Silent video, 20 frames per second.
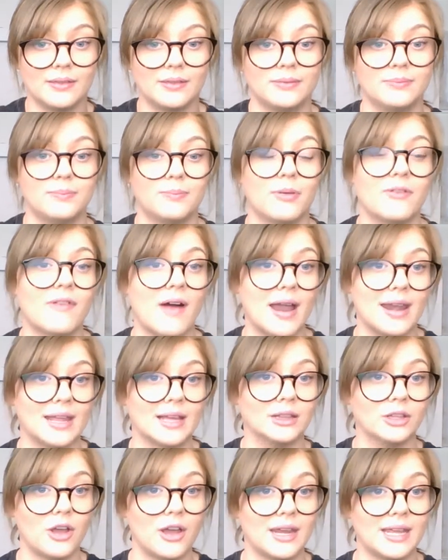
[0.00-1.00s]
providing
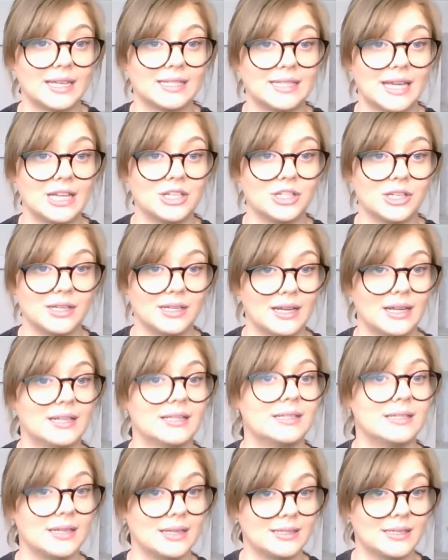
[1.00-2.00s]
a learning intention
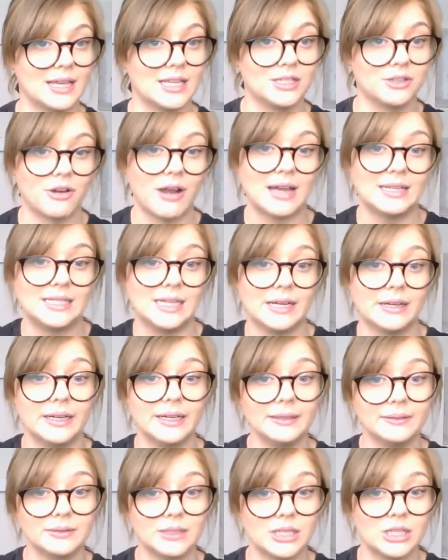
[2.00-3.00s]
and success
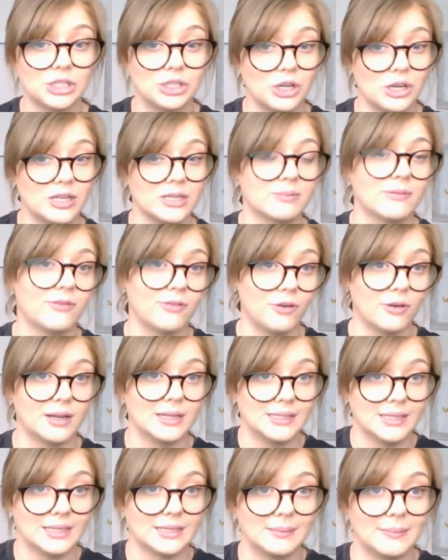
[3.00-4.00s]
criteria to the students before
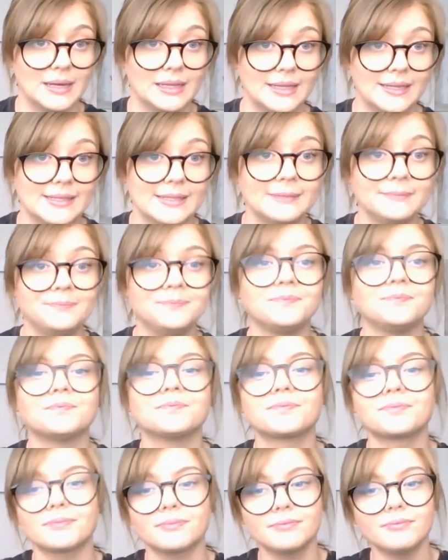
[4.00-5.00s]
conducting my lesson.
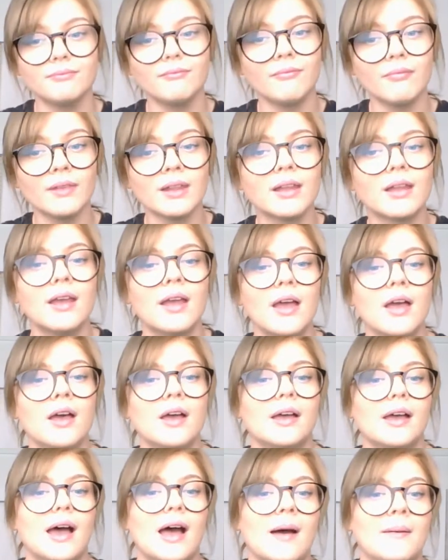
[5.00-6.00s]

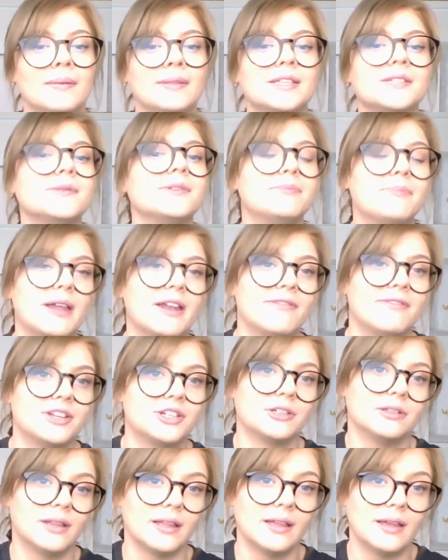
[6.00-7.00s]
And this was
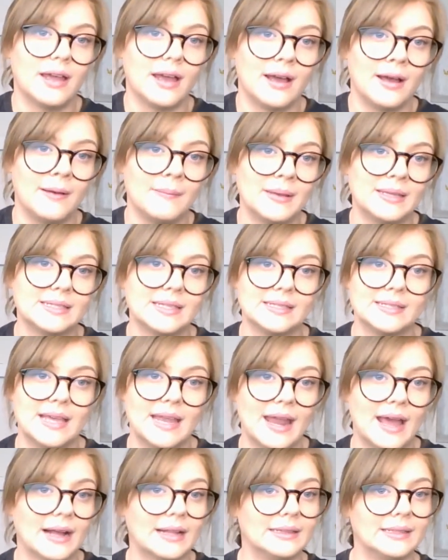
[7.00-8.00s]
beneficial as it set
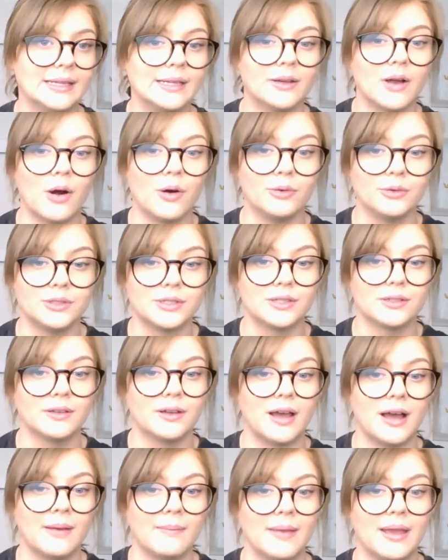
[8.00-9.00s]
out clear goals
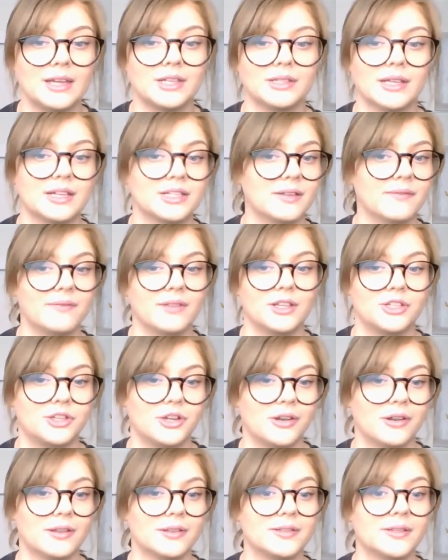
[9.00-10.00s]
each lesson for the
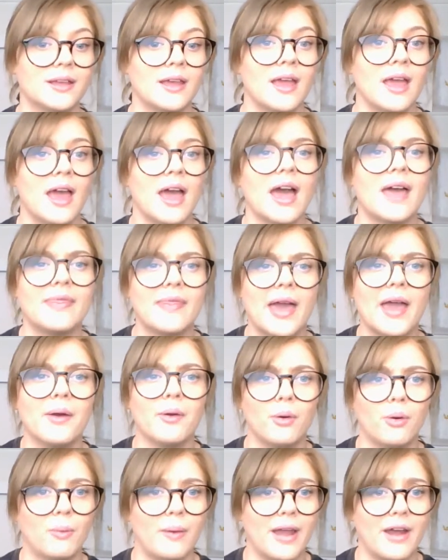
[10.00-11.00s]
students, and they
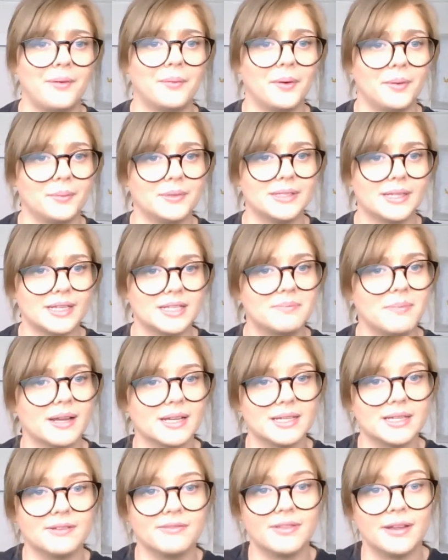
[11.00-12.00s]
were aware of what was
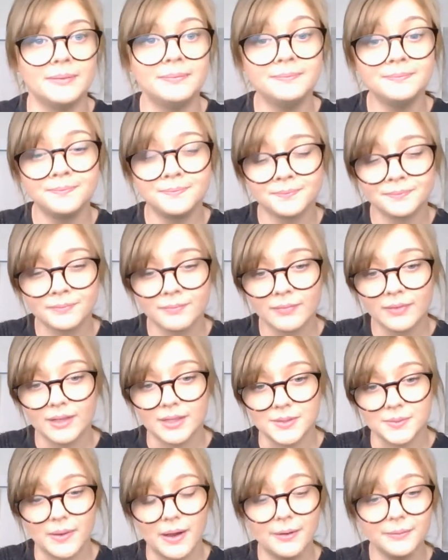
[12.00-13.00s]
expected of them
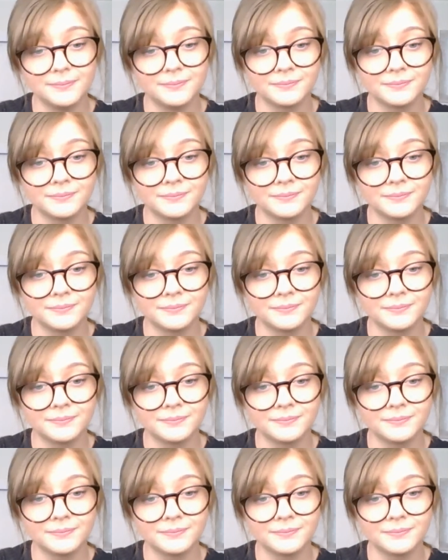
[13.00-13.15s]
as well.